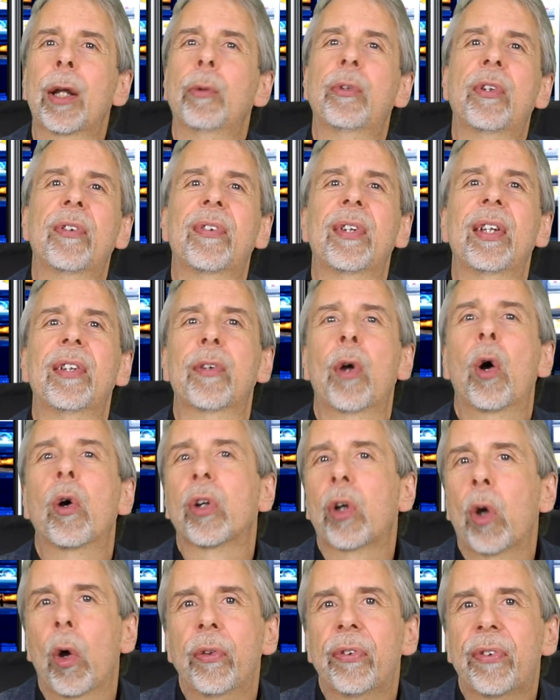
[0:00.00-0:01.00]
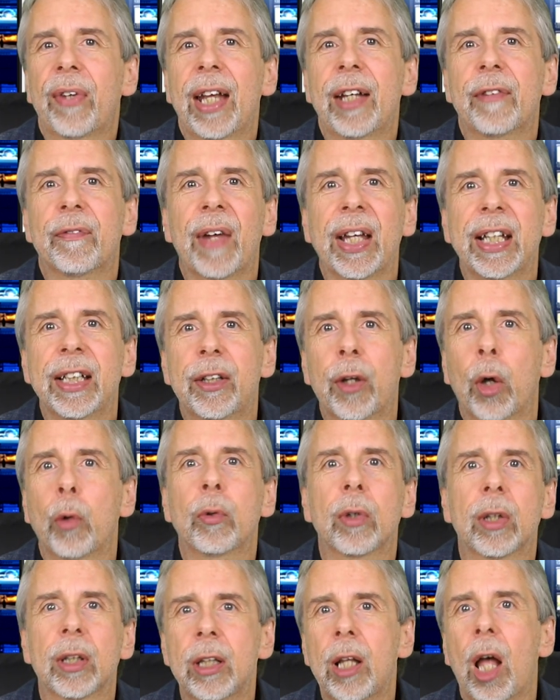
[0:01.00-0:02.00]
notices on content they
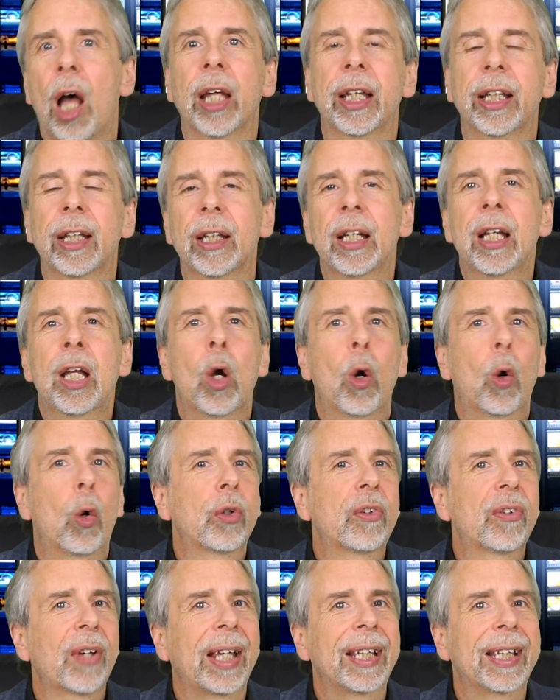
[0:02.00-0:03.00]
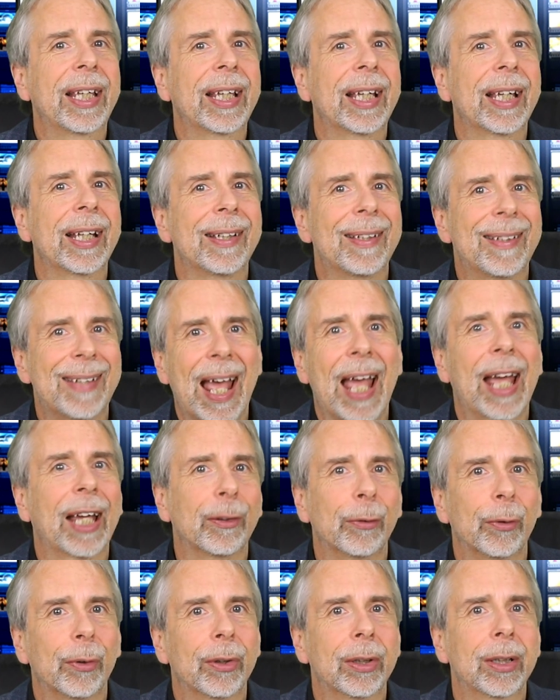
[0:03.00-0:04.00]
don't like or taking it
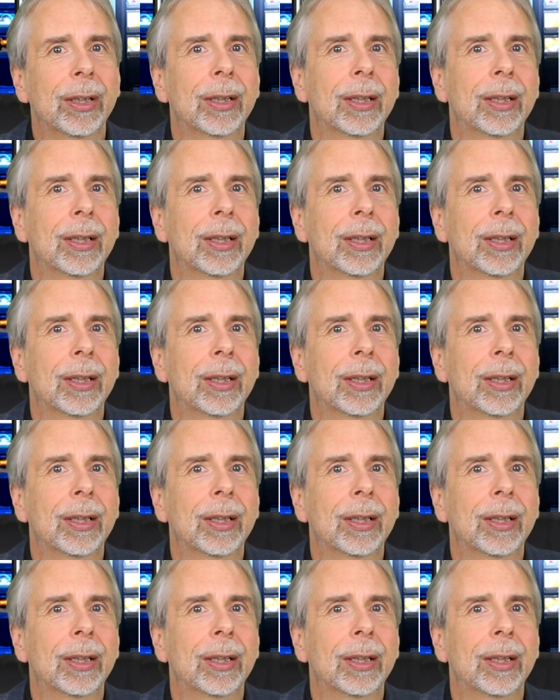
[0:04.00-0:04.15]
down.